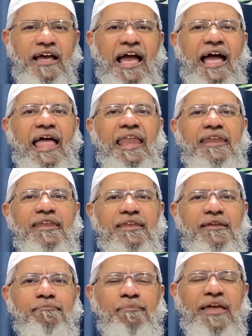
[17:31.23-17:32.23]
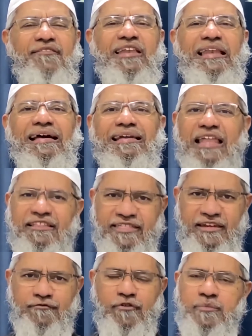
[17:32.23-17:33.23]
And may we learn
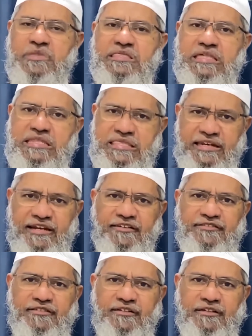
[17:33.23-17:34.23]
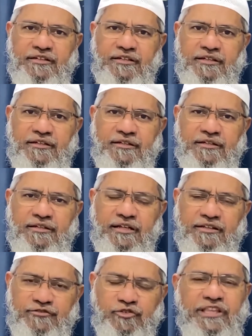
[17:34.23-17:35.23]
lessons from these incidents
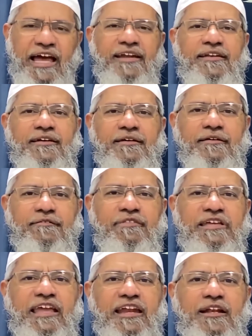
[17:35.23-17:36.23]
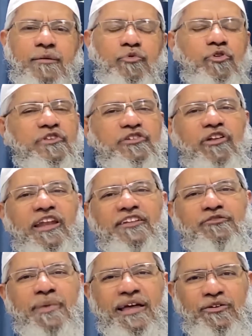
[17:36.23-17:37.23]
so that we can come closer to Allah
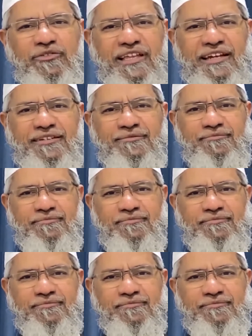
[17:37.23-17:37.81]
subhanahu wa ta'ala.